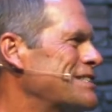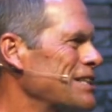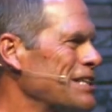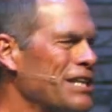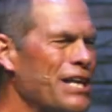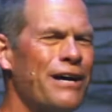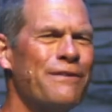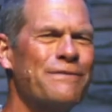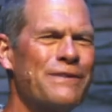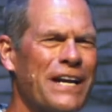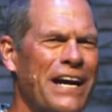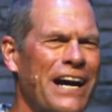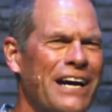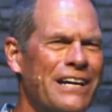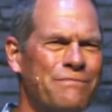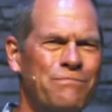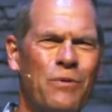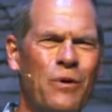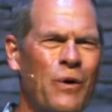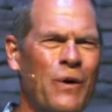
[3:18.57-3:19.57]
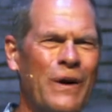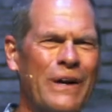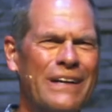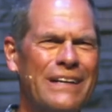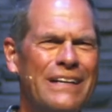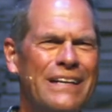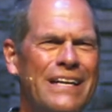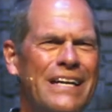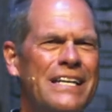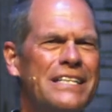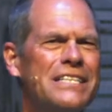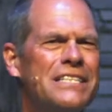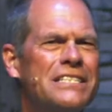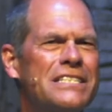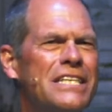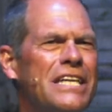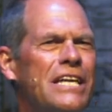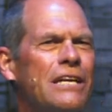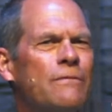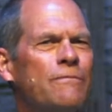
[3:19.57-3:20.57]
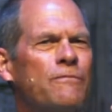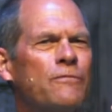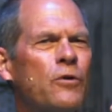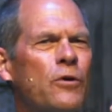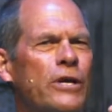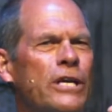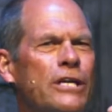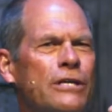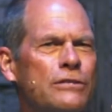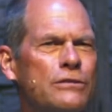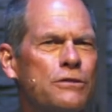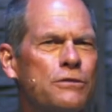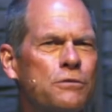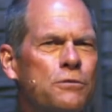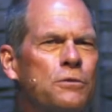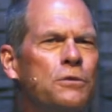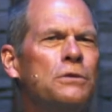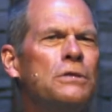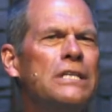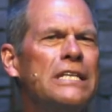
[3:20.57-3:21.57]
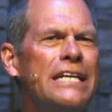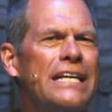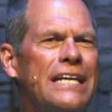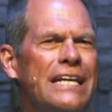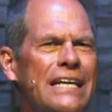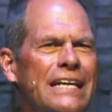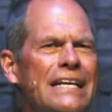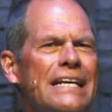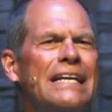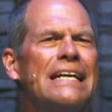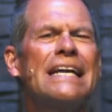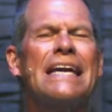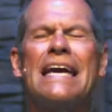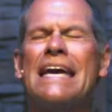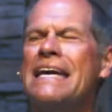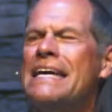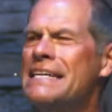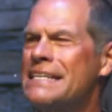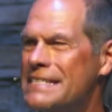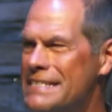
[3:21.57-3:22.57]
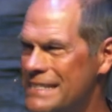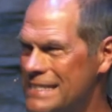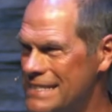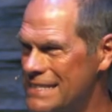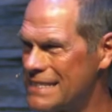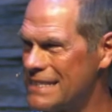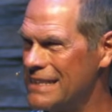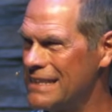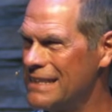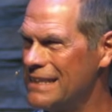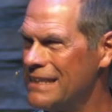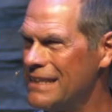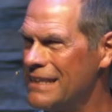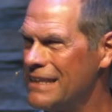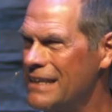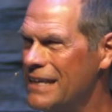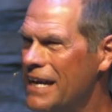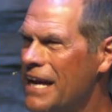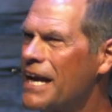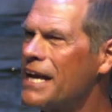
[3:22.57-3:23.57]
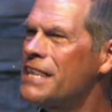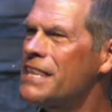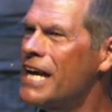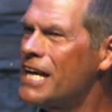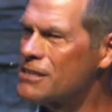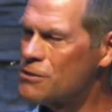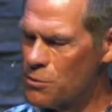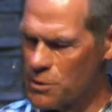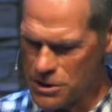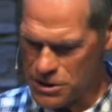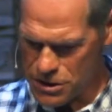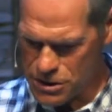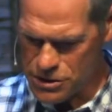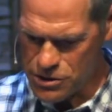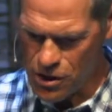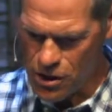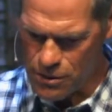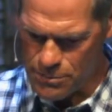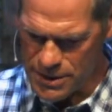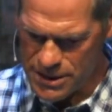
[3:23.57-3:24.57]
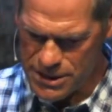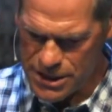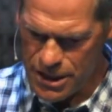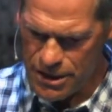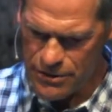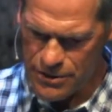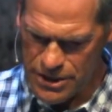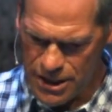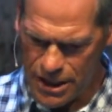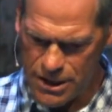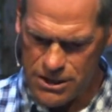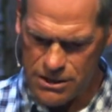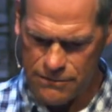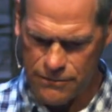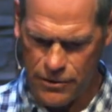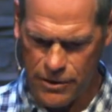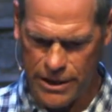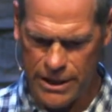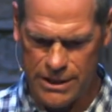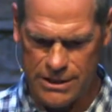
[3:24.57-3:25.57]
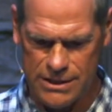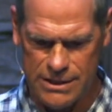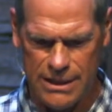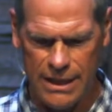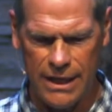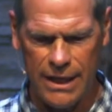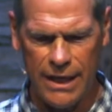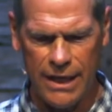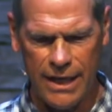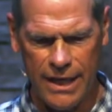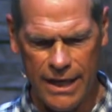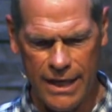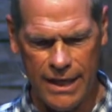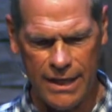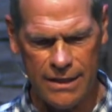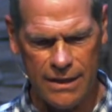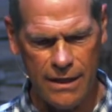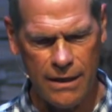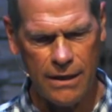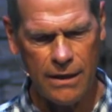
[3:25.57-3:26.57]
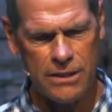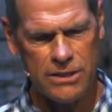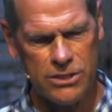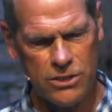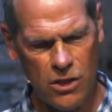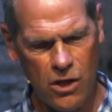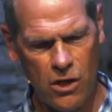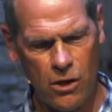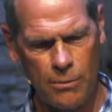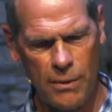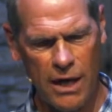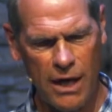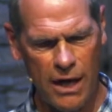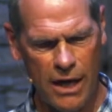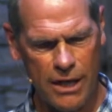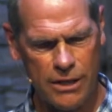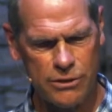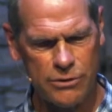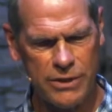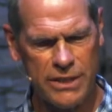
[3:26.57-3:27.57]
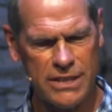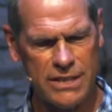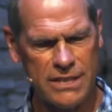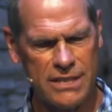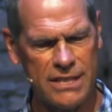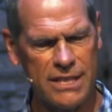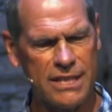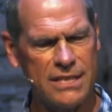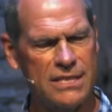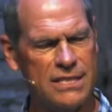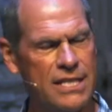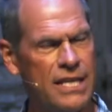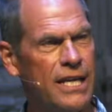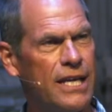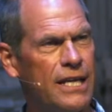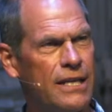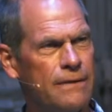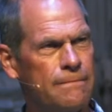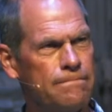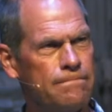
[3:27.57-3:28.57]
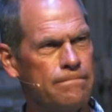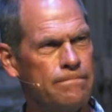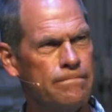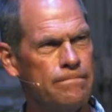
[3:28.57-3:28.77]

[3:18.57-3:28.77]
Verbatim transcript: to love God more, to see him for he truly is. And that's what the psalmist here does for us in Psalm one sixteen.